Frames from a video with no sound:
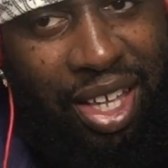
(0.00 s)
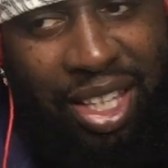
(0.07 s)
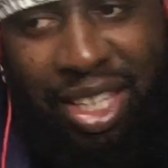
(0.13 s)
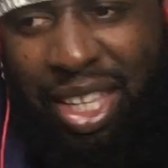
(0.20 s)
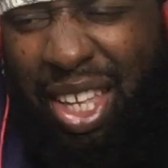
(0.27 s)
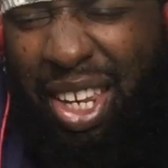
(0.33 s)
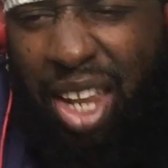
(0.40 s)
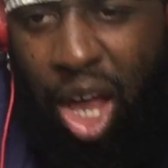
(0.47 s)

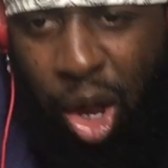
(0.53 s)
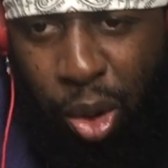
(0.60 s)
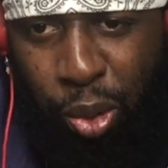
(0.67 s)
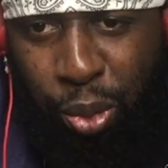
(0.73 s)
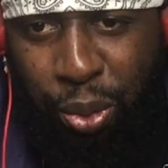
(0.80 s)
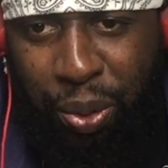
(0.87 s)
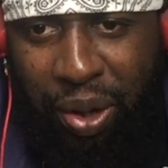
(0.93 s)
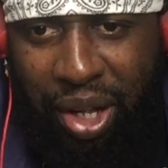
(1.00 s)
Get
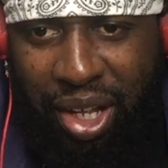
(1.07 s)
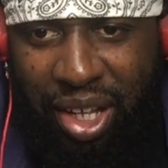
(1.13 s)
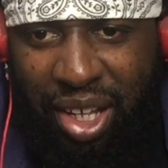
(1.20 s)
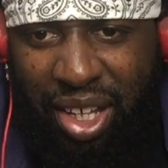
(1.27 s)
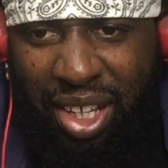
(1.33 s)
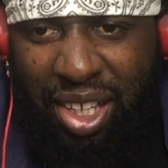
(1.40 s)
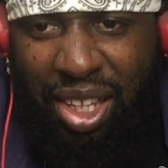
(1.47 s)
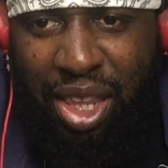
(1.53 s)
no.
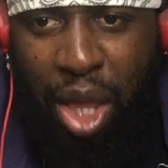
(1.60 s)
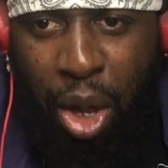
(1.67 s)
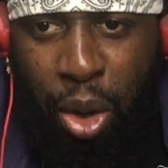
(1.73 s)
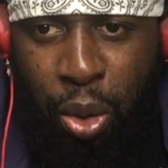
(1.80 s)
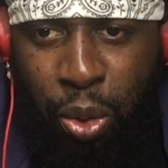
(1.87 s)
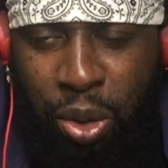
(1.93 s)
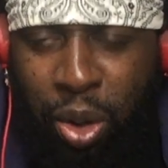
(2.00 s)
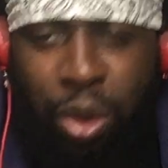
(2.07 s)

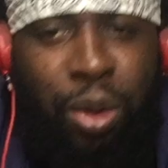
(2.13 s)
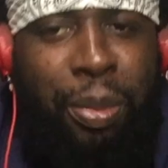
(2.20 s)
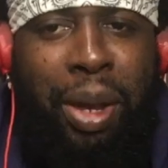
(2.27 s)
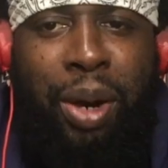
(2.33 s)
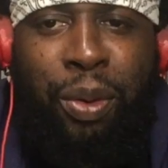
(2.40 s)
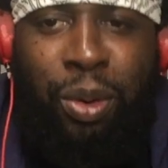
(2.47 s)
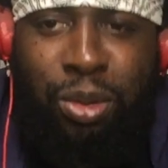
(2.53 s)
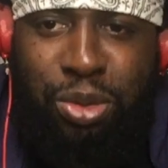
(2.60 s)
No, don't nobody
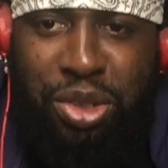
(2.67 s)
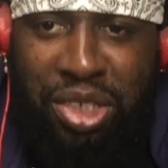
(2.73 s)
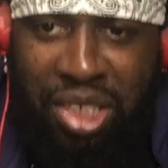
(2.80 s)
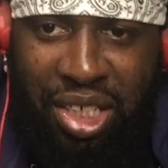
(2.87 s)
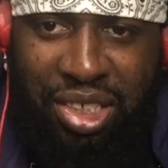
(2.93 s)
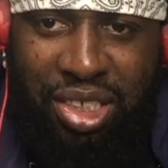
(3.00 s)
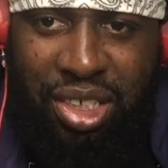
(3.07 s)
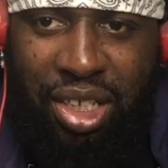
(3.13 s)
want
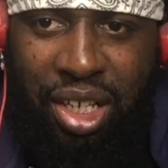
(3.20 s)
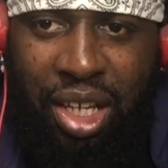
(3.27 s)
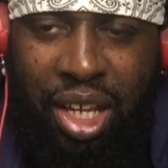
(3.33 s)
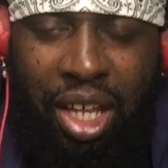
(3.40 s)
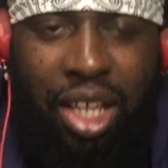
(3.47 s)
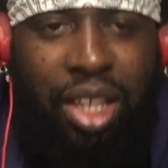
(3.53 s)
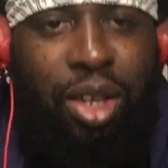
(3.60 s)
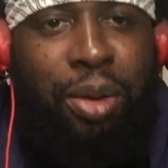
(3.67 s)
sister.
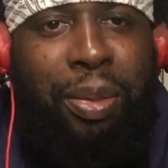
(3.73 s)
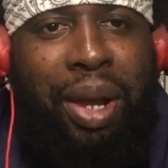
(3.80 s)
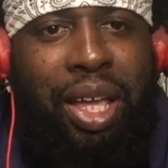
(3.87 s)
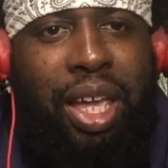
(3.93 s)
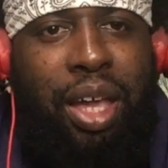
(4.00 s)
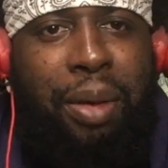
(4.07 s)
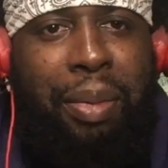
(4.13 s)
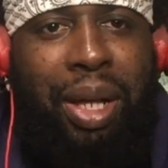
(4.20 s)
Don't nobody
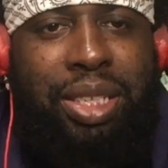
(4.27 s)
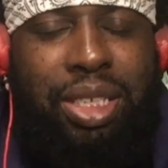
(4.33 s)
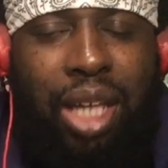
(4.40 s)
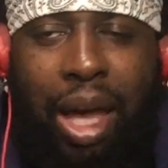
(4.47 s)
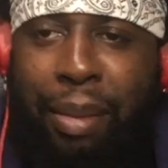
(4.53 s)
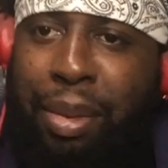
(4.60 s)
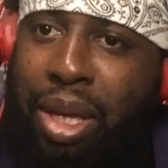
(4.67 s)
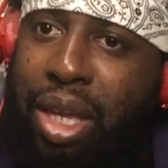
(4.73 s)
care about
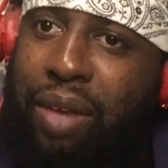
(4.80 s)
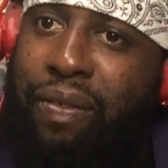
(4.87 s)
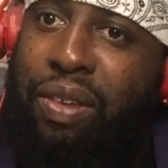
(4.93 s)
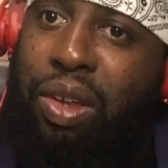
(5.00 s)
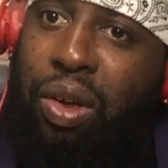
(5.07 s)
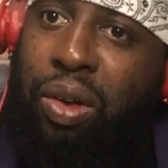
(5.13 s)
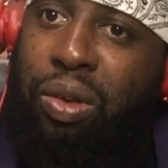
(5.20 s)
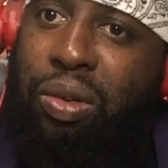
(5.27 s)
Tamaki, even
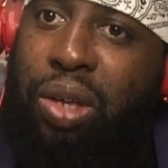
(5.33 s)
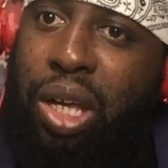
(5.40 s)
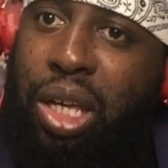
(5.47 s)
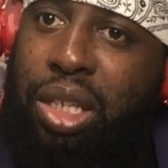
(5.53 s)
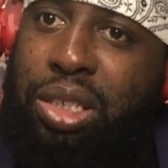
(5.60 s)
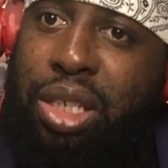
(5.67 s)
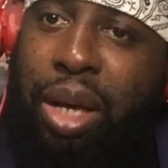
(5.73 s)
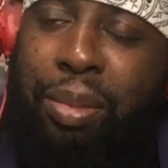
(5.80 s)
though, hey,
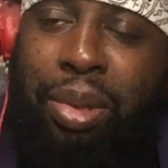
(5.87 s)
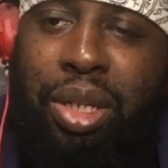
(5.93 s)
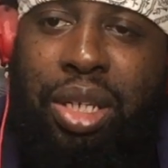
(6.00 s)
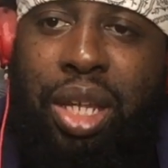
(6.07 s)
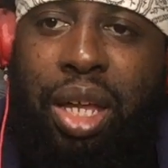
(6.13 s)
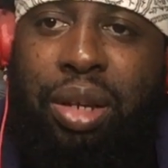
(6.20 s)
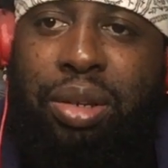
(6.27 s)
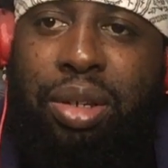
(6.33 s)
Tamaki
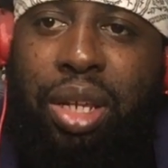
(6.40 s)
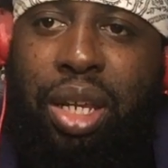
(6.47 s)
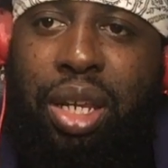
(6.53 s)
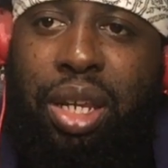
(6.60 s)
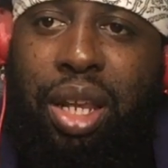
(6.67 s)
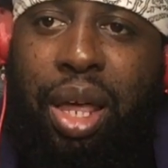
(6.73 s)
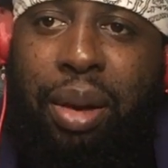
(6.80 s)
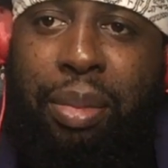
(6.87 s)
not
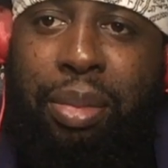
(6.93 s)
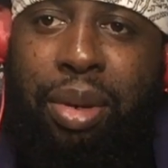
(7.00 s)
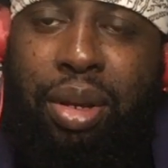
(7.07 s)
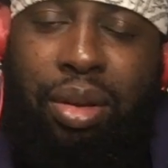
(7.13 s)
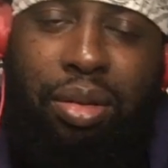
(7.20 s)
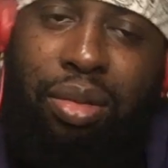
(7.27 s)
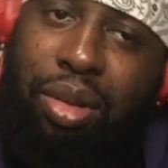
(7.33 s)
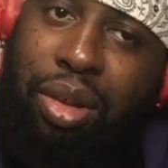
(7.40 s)
a
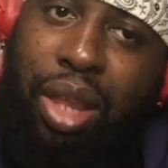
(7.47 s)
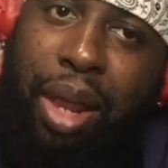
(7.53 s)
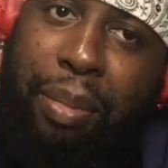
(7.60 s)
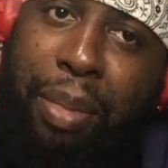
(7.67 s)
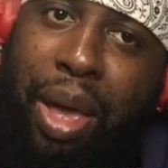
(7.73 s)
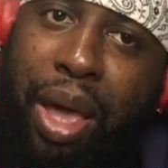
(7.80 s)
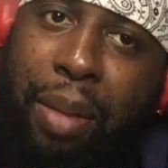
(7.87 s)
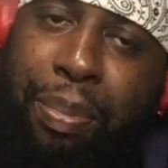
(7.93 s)

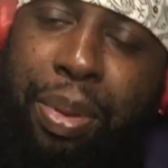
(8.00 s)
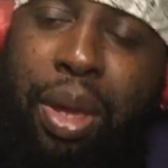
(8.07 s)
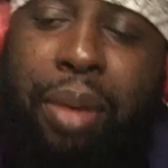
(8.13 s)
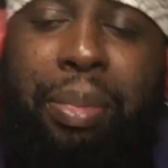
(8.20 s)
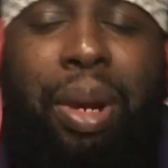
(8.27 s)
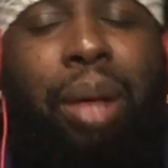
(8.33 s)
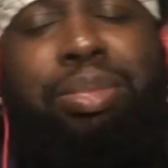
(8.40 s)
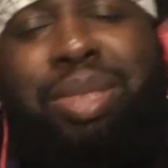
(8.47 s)
bad pick,
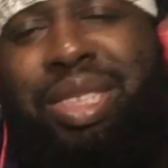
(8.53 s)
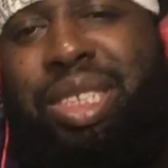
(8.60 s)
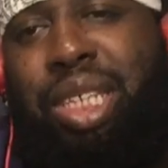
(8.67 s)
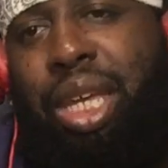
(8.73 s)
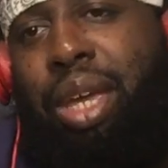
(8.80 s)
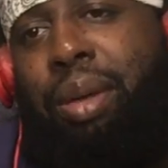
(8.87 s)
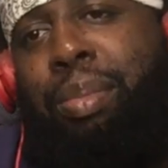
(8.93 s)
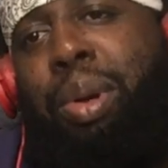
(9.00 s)
but I'm just
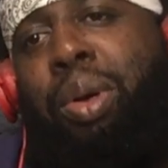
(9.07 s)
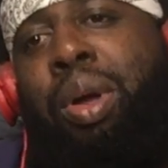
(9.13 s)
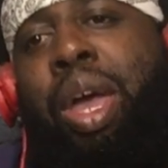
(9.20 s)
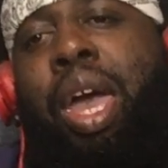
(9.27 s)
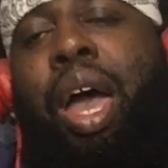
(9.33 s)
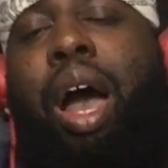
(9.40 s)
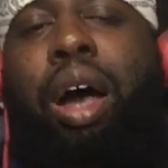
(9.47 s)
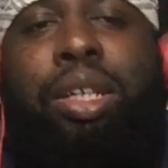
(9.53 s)
saying, bro.
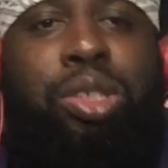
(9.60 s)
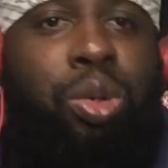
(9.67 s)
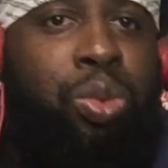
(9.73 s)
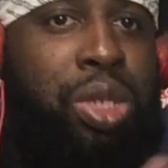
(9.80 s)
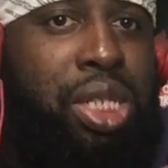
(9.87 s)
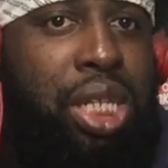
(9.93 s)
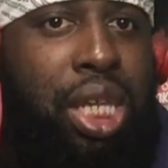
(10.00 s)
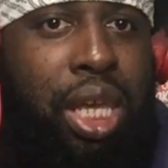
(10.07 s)
Also, we
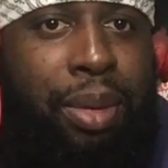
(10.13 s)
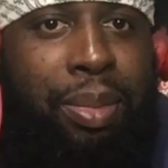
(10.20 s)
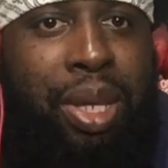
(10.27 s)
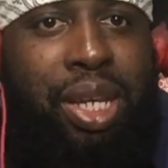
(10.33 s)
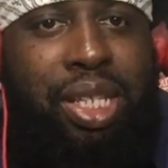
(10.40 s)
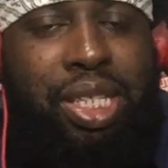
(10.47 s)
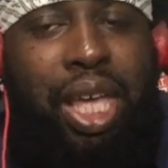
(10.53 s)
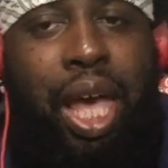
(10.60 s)
see him
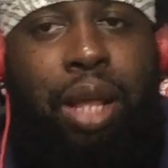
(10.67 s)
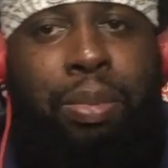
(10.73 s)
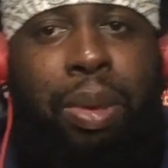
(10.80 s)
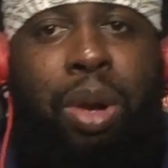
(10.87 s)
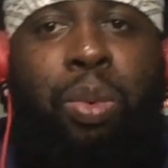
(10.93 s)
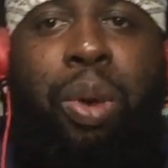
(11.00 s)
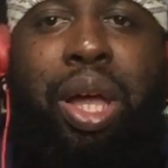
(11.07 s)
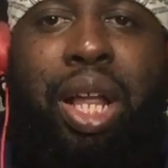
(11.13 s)
getting attacked by
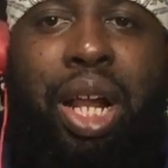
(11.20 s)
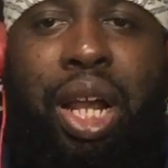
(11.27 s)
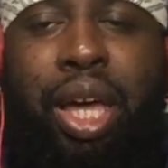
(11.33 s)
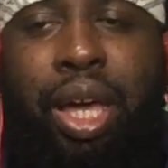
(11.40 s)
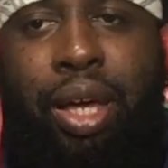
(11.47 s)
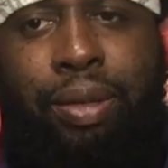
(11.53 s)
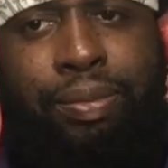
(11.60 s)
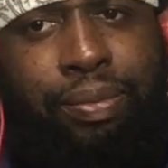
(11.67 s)
the white
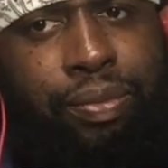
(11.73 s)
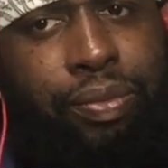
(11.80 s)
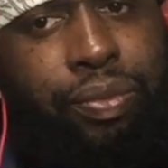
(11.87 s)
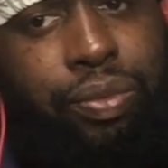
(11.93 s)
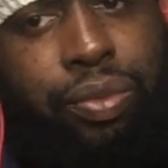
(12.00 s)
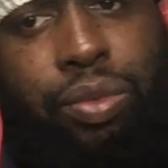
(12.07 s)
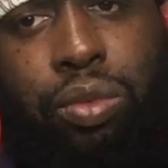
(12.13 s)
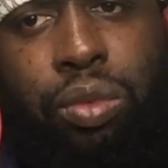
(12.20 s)
clad,
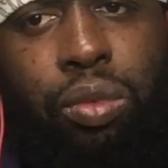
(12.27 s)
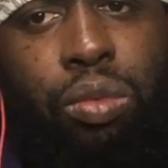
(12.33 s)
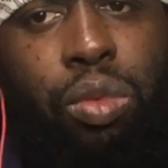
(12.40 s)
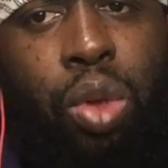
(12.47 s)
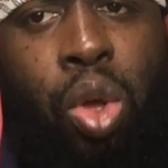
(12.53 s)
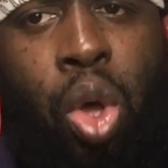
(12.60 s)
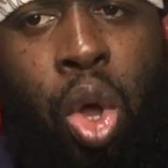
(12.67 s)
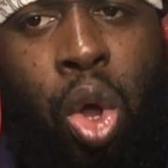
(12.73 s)

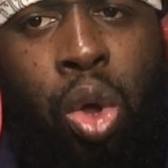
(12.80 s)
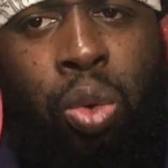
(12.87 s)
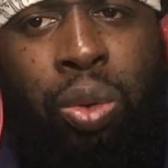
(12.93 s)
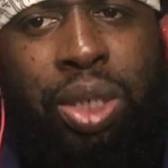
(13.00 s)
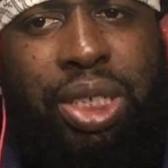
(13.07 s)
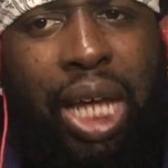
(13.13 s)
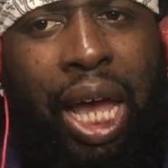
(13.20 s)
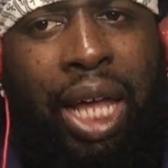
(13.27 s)

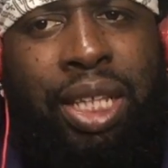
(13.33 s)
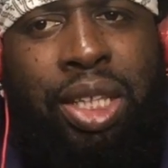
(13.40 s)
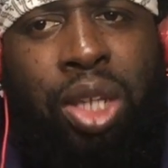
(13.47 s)
which I